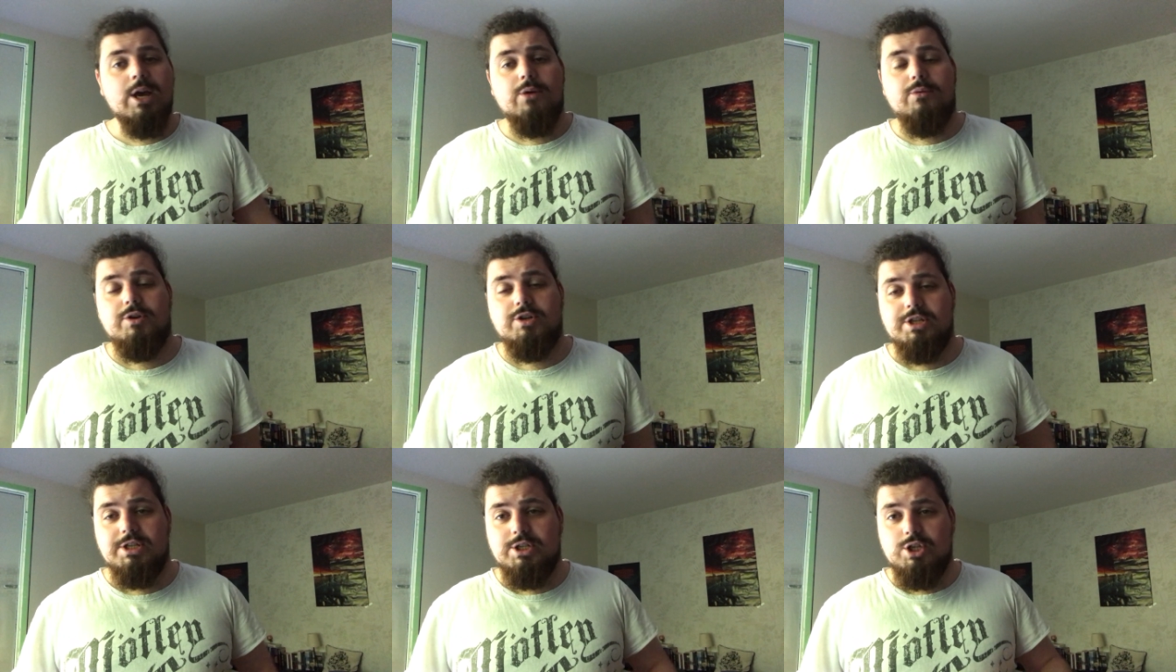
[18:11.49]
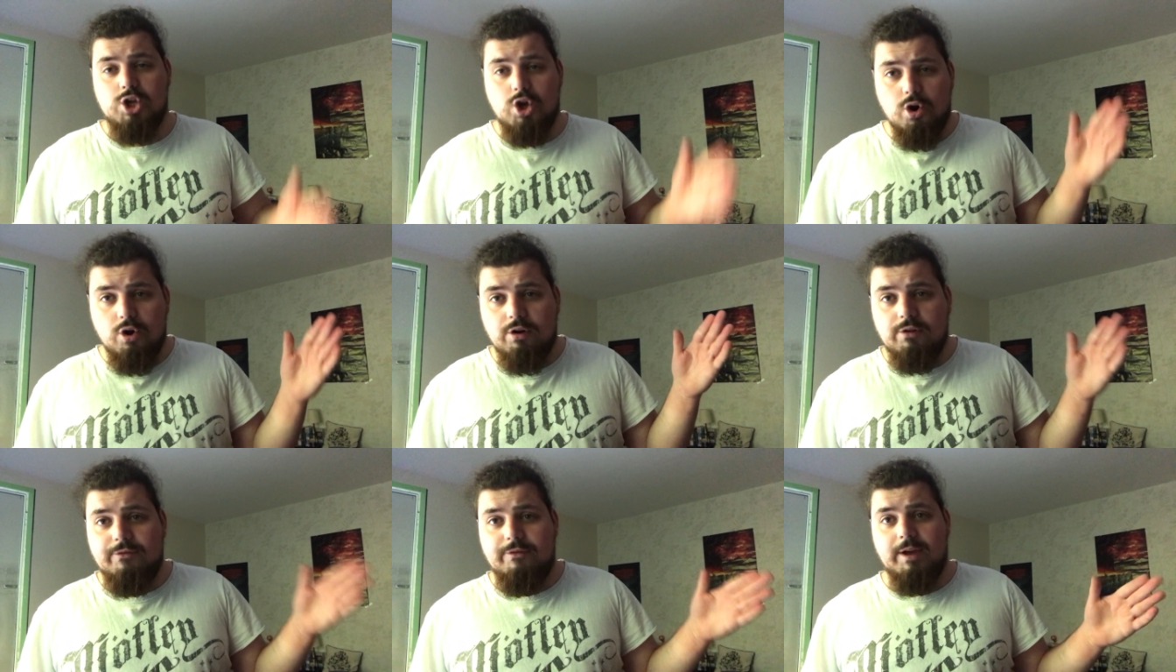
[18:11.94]
Which is
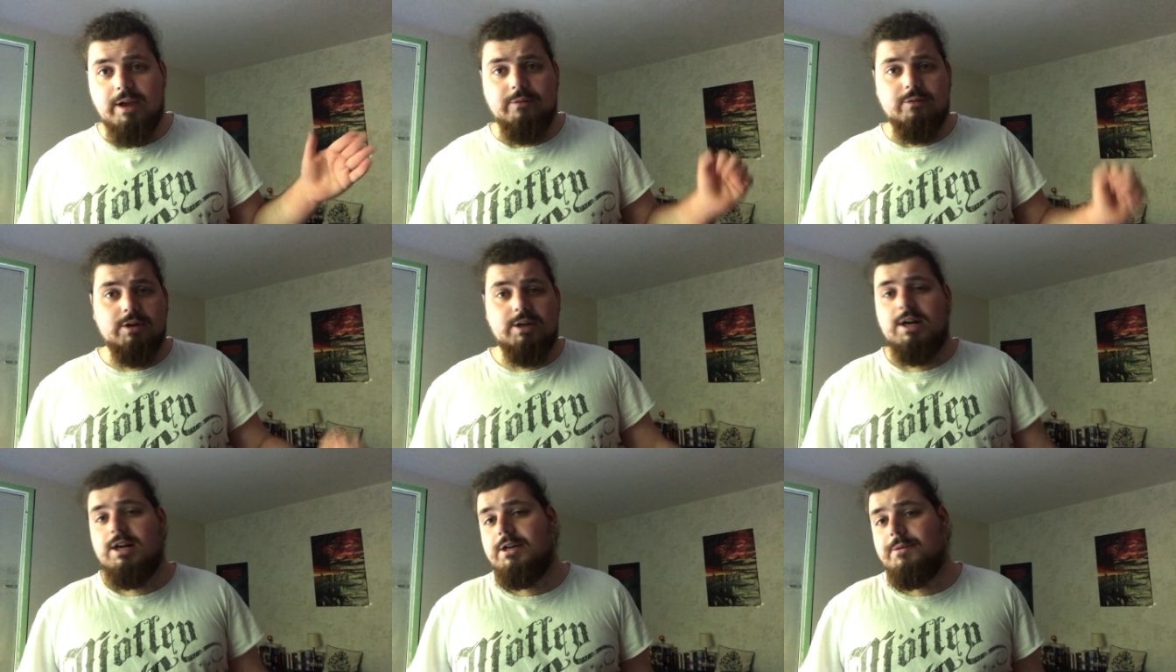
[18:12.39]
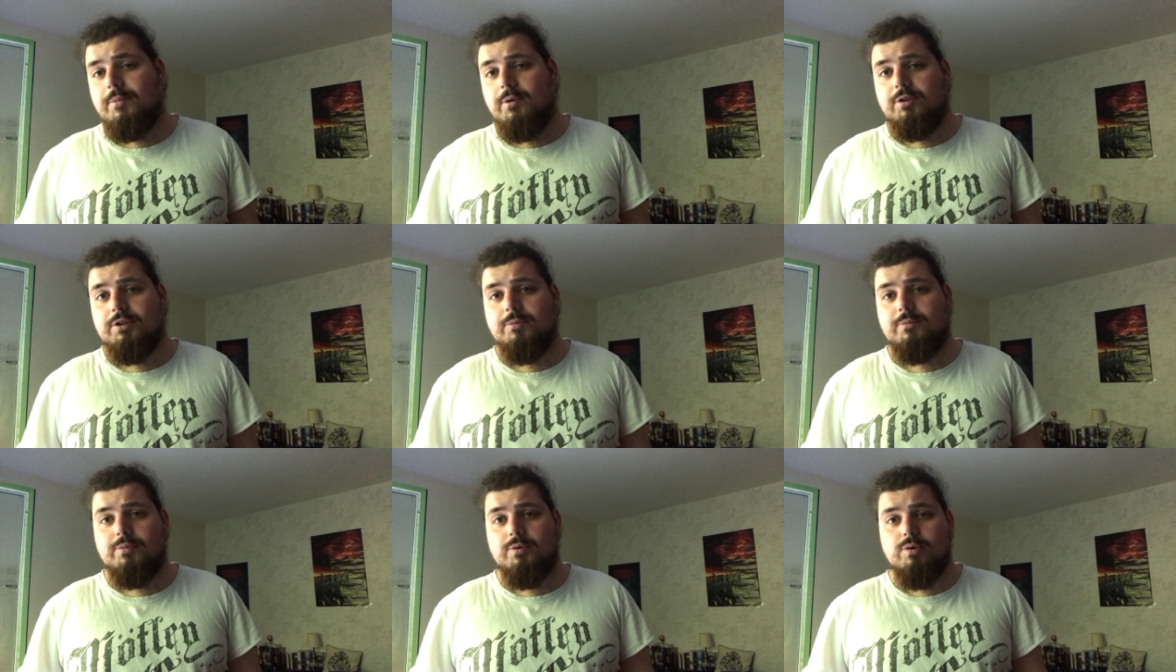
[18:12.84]
your favorite Harry
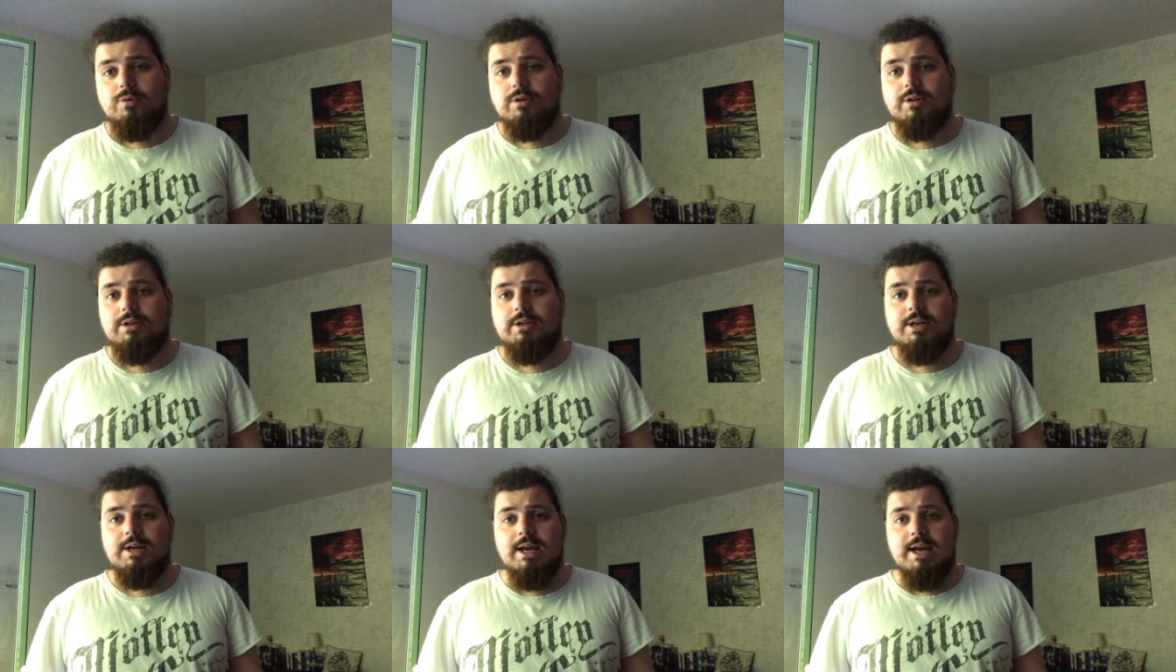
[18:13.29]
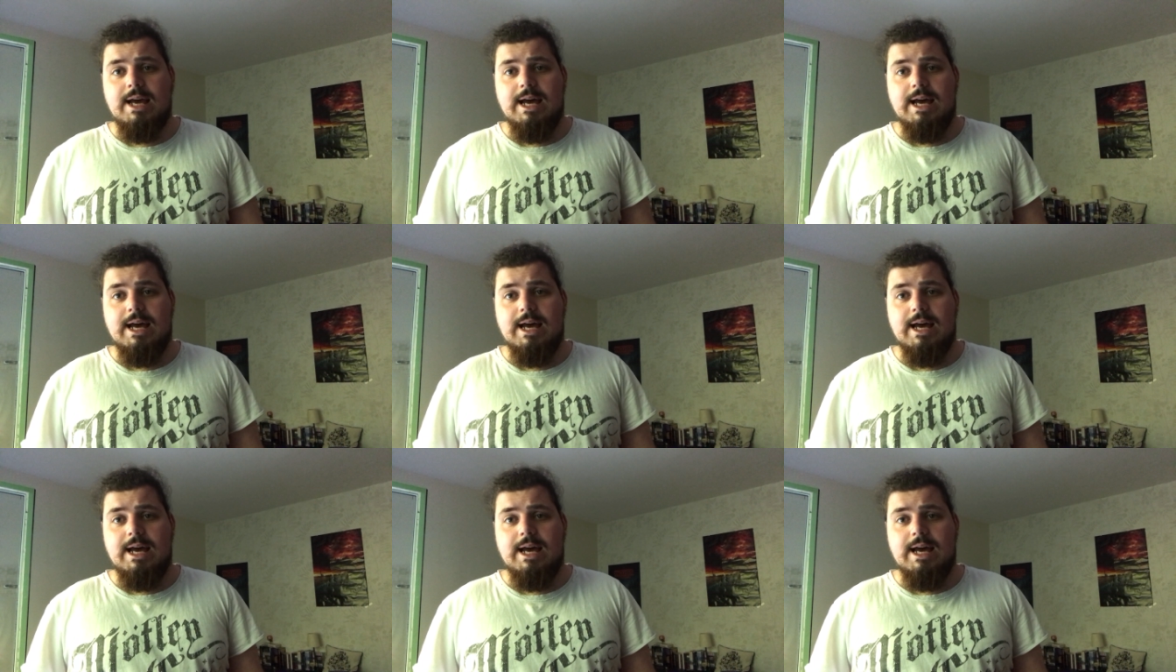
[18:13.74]
Potter book?